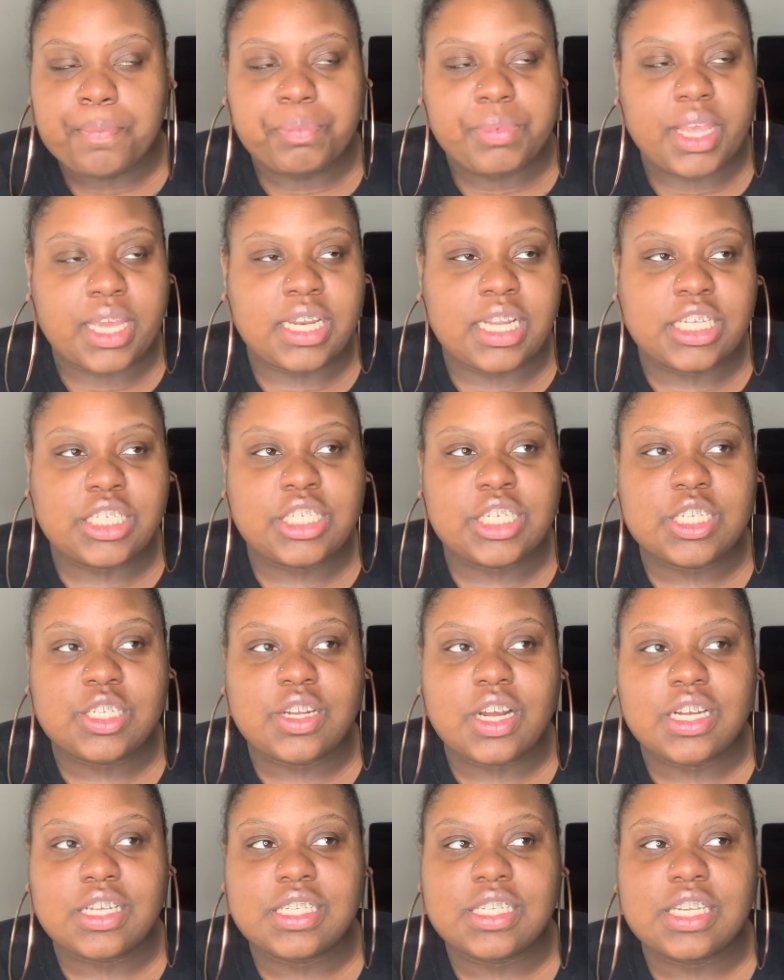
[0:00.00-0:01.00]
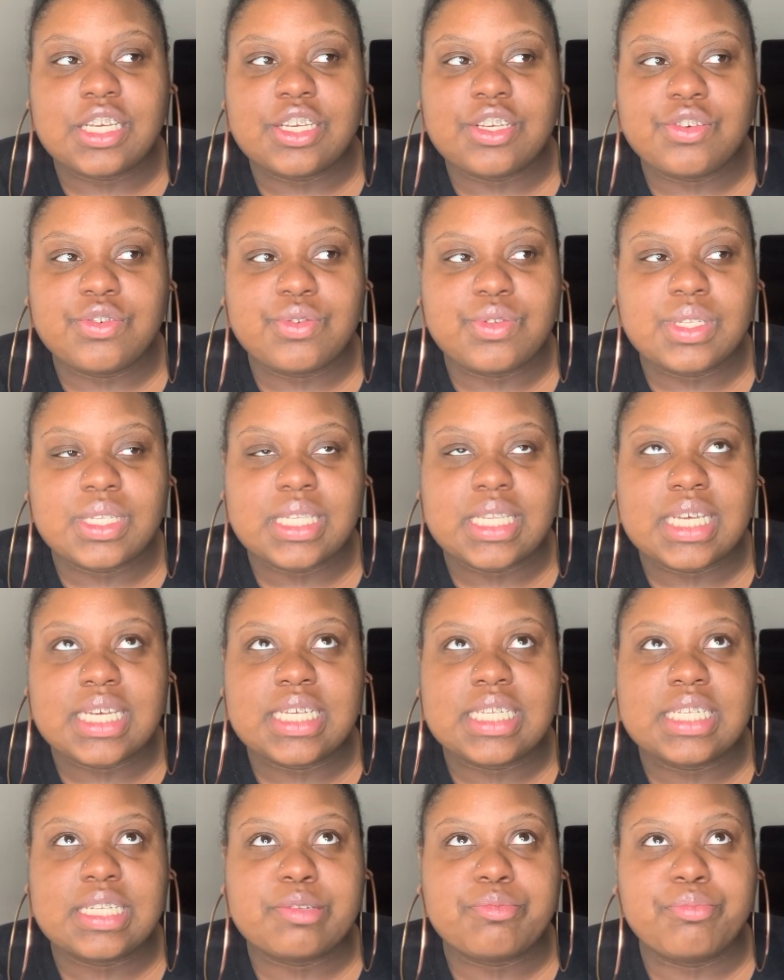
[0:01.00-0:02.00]
And then she starts to use
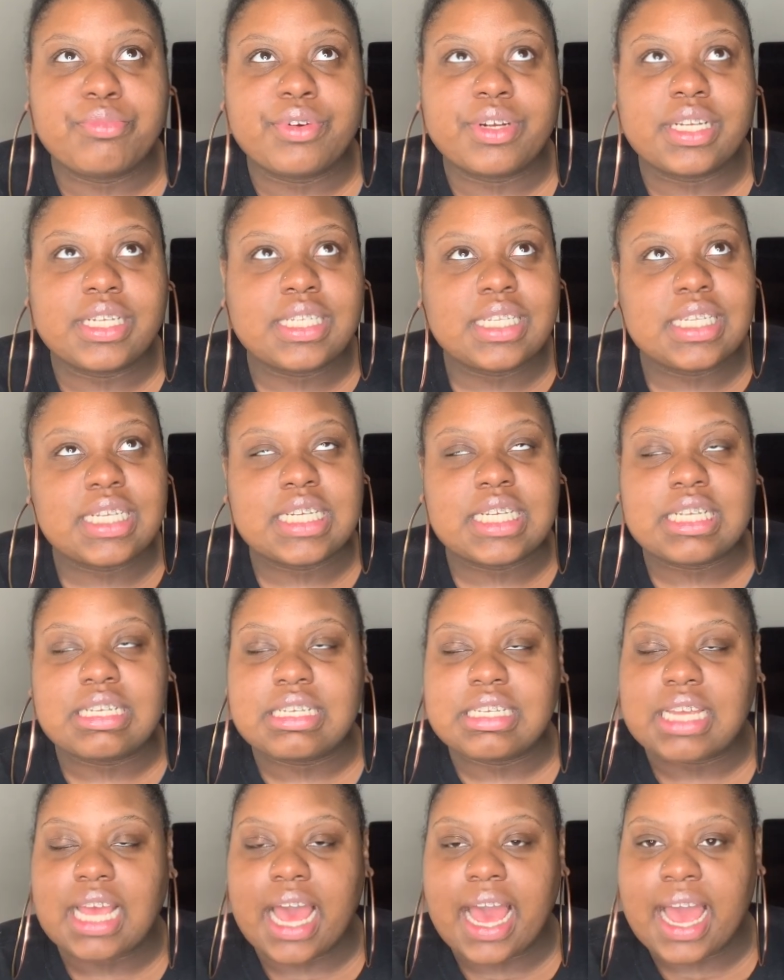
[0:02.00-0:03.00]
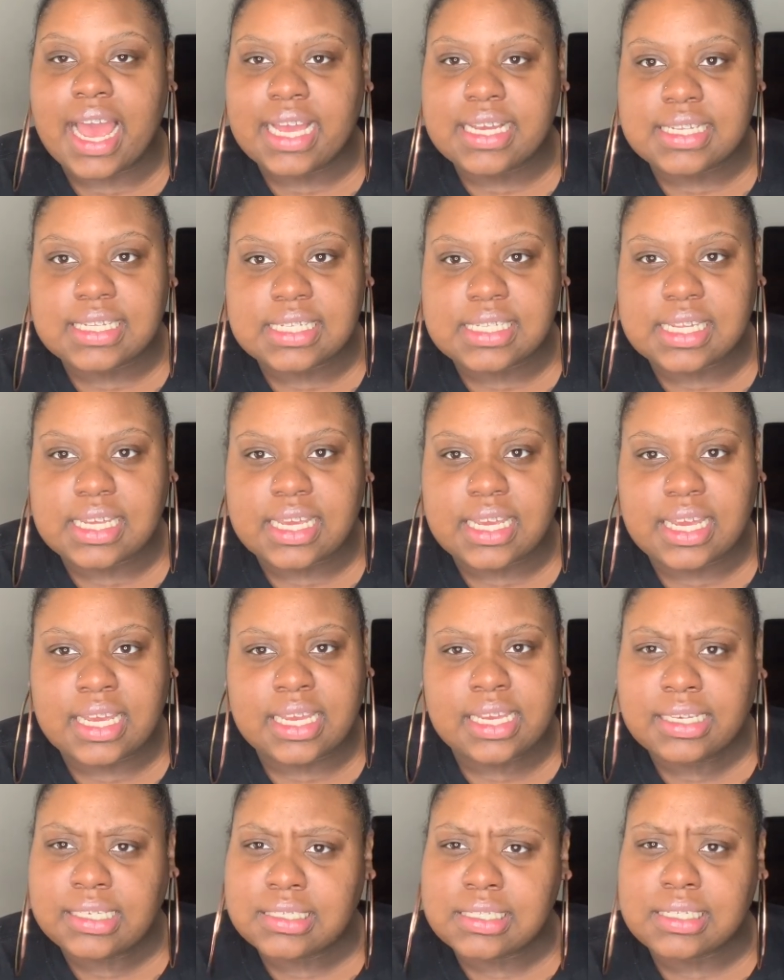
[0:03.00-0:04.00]
this British accent
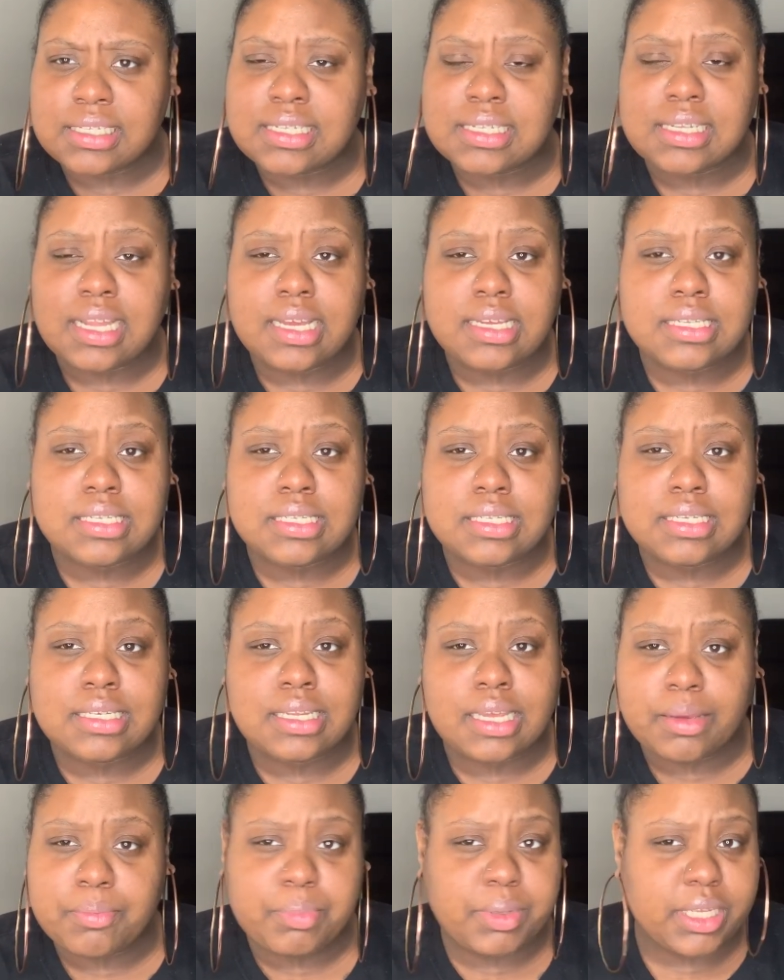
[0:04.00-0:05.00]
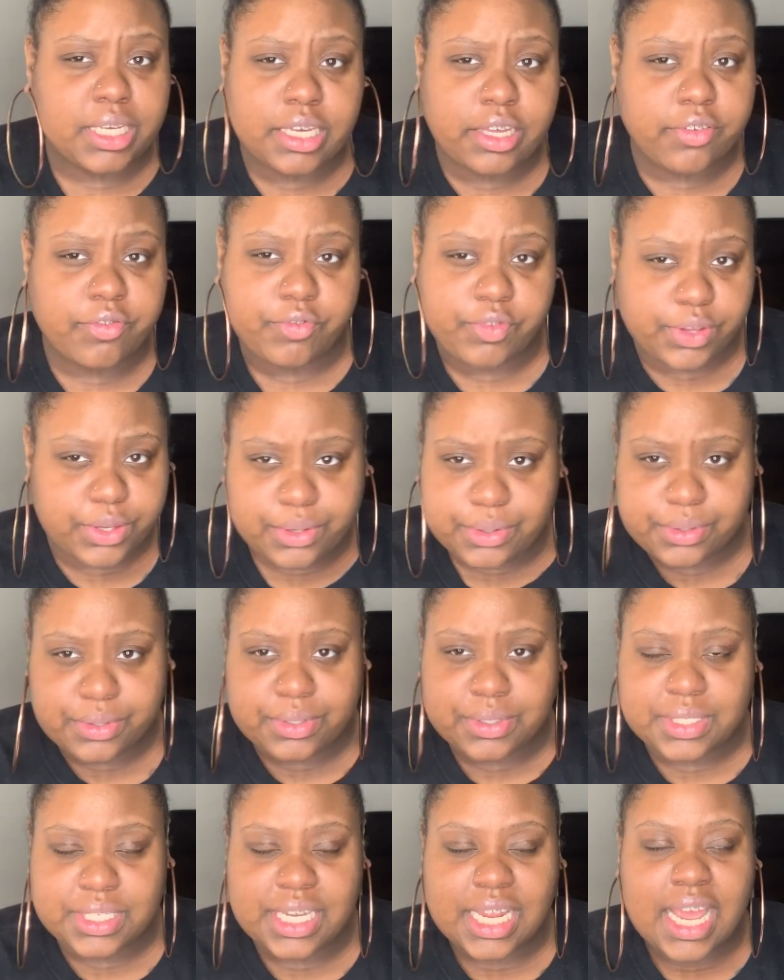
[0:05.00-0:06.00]
and Issa's like deeply
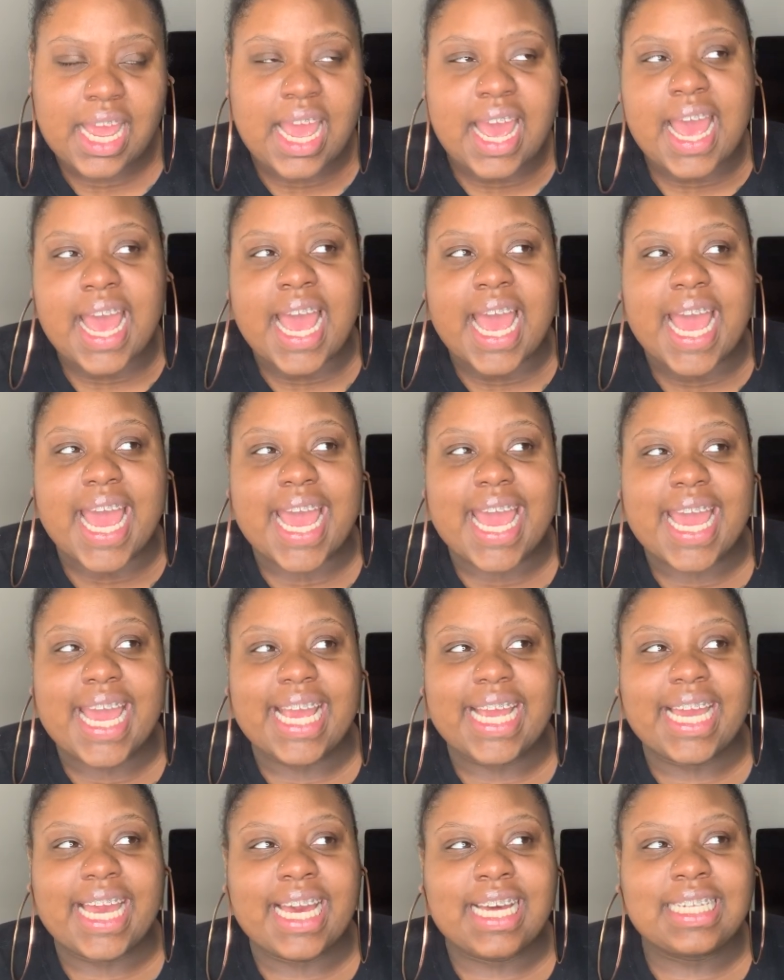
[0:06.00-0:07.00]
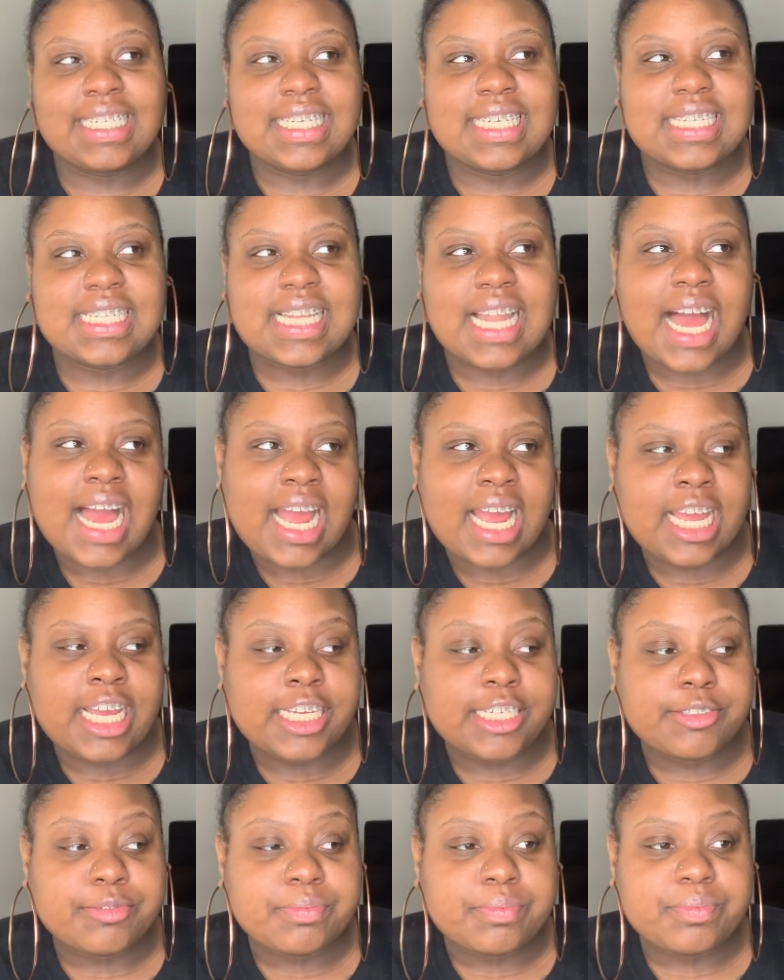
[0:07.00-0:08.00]
confused. And Kelly's
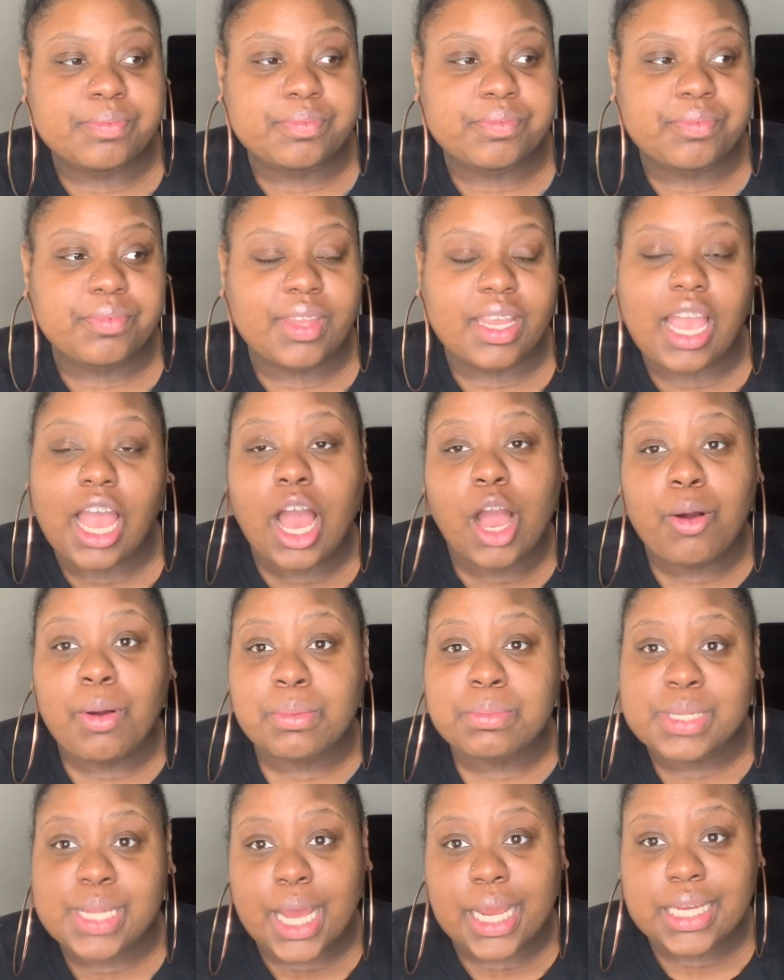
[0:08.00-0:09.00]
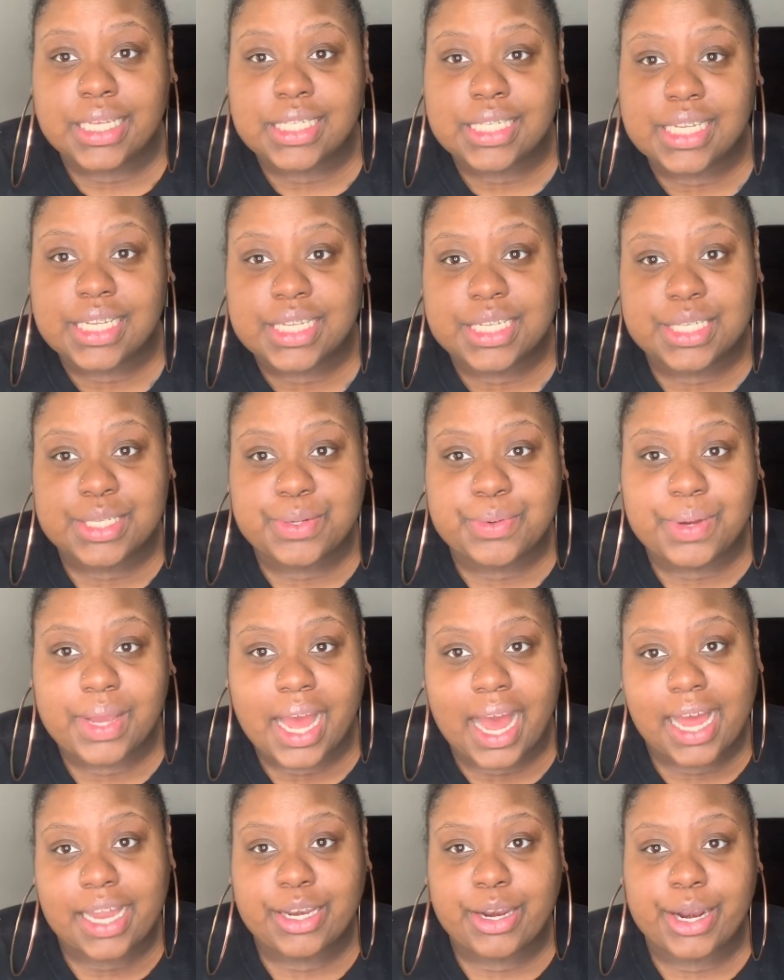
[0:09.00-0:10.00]
like, oh, I'm talking to this new
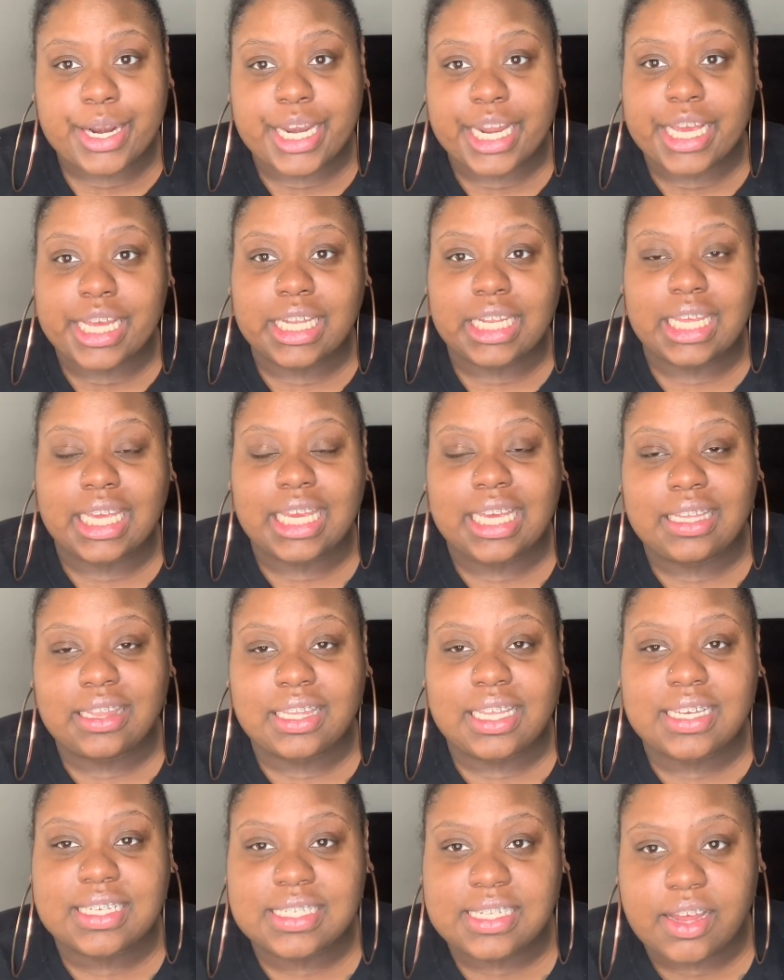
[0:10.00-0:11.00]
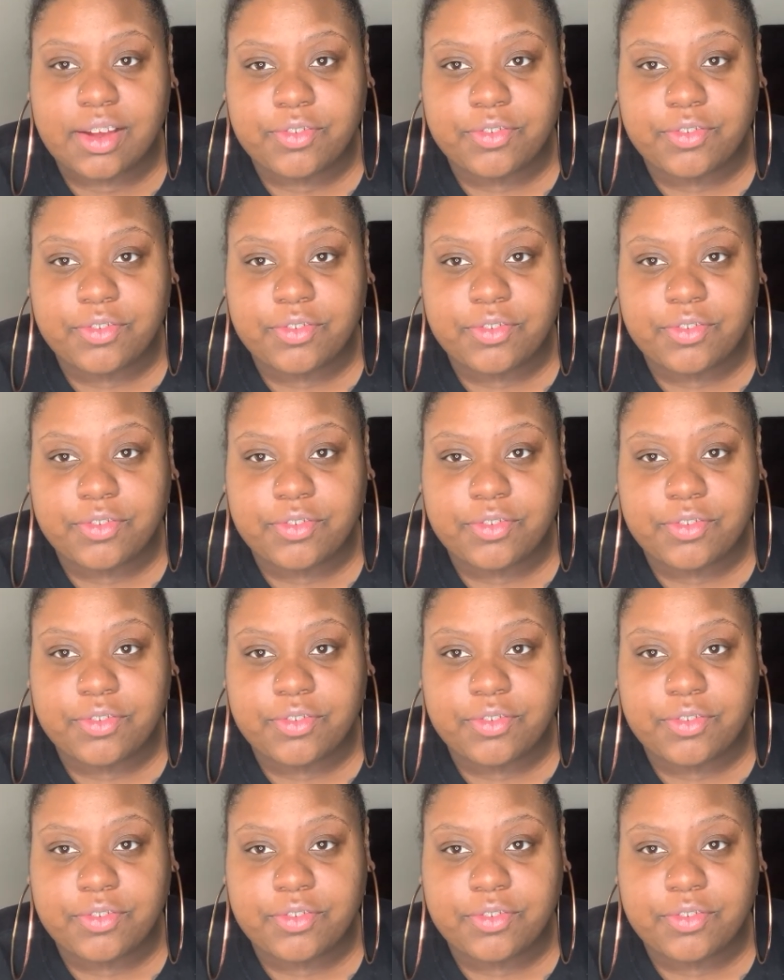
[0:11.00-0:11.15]
guy, Darnell, and he thinks I'm